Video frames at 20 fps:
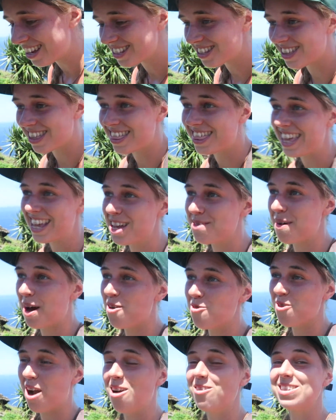So the thing
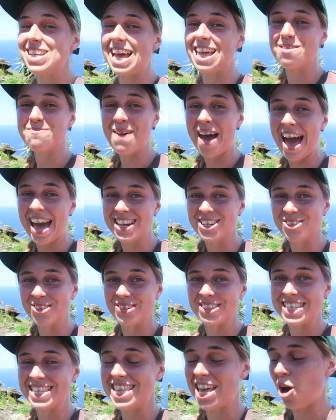about Round Island
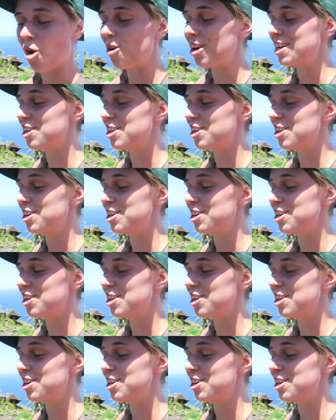petrels is they are